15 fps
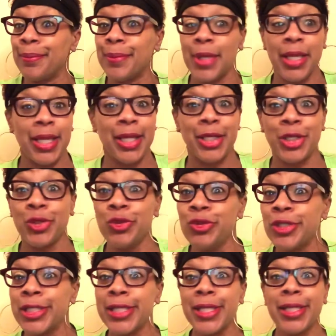in a new
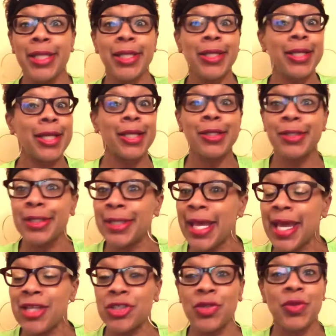city,
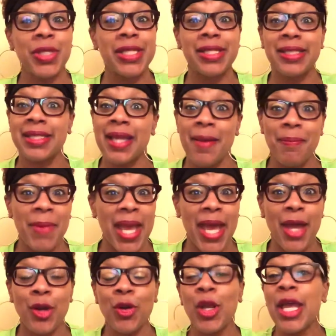international. It does not
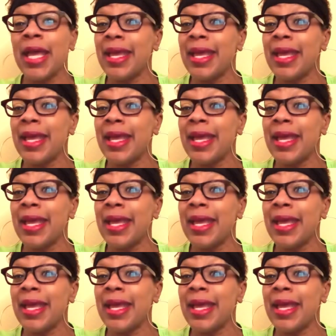matter.